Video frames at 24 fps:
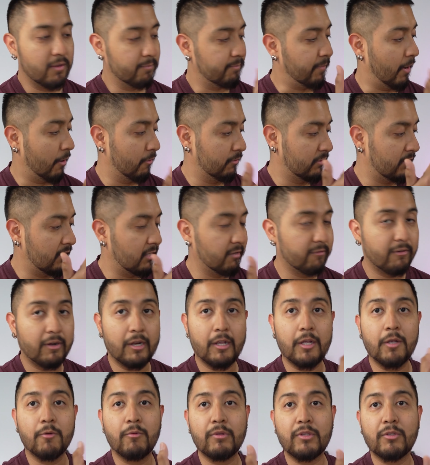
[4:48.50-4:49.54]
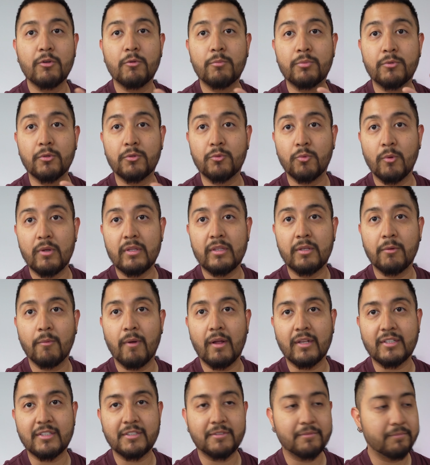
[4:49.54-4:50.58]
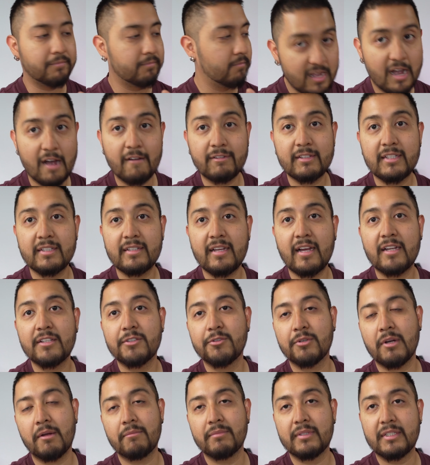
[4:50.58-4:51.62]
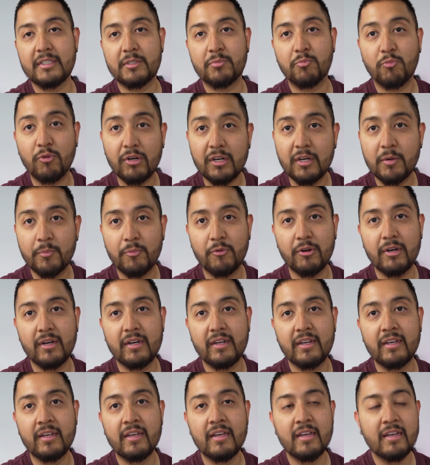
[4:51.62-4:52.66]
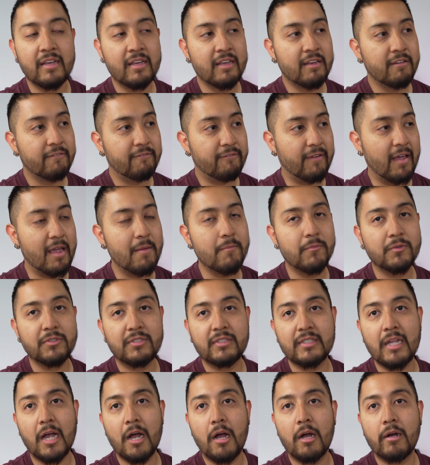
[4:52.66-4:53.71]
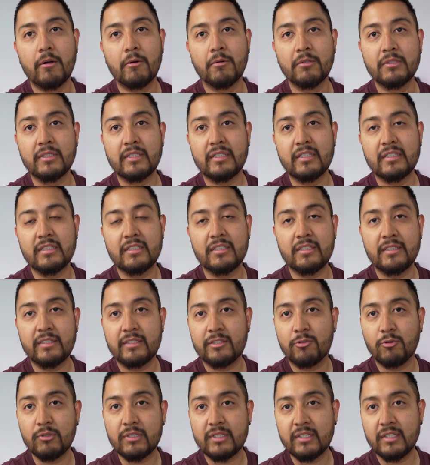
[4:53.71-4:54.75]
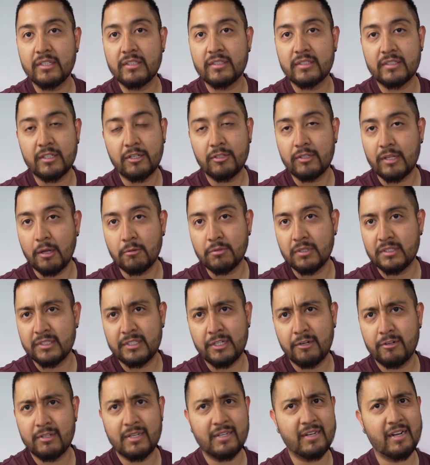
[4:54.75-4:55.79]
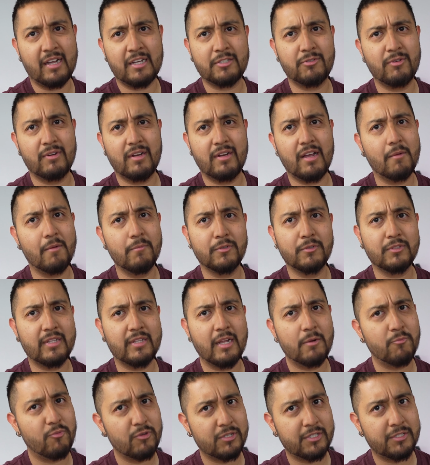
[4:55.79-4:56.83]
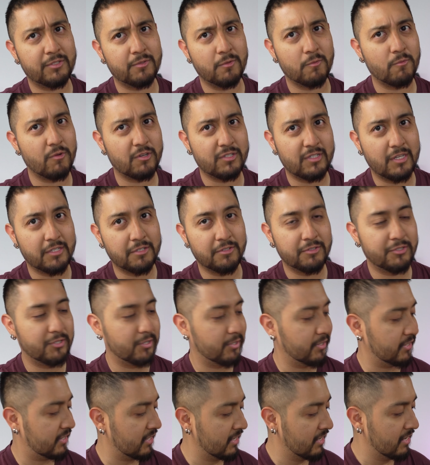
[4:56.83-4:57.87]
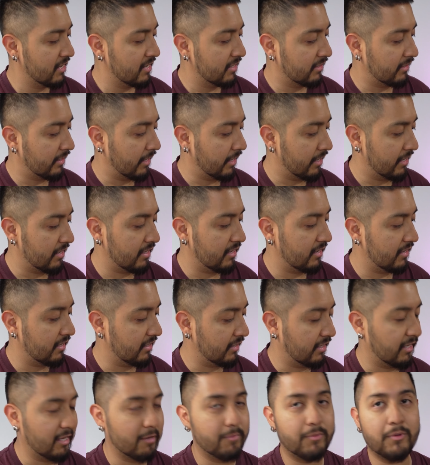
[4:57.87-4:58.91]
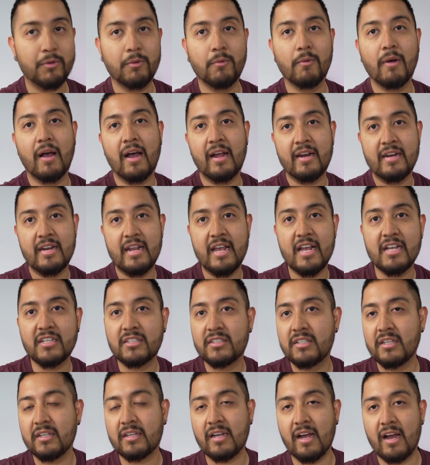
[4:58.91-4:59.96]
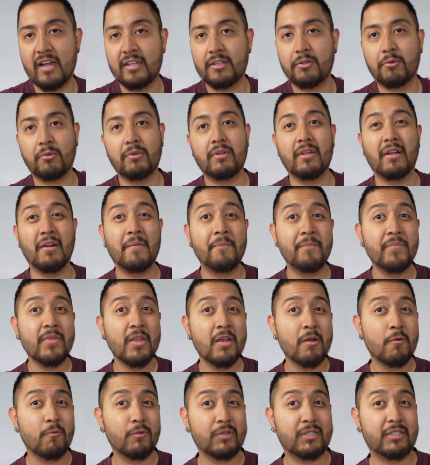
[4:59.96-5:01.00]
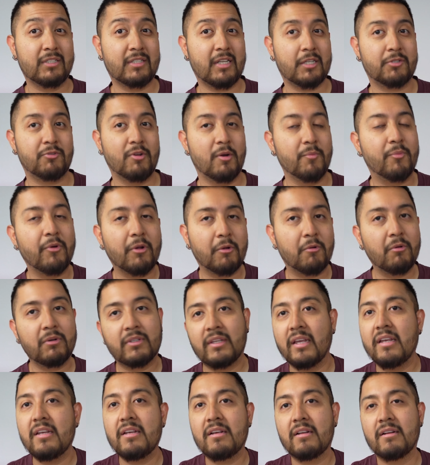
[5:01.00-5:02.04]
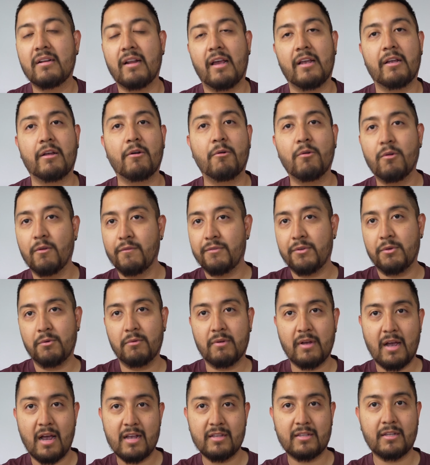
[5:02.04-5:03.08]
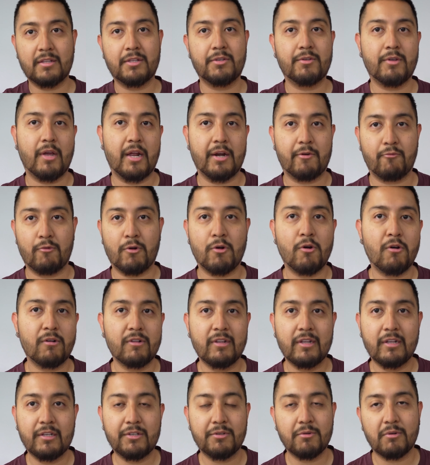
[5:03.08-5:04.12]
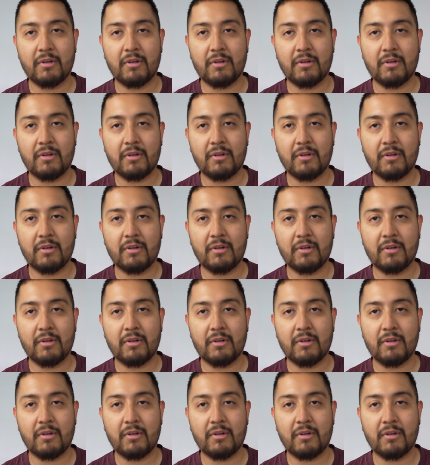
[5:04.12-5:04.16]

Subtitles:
power delivery with up to 20 watts. After that, you have this pretty famous now on this 3000 series, and actually almost Dell Precision Workstation series, they give you an SD card reader, which is actually a pretty cool thing. Like all of you guys that are recording your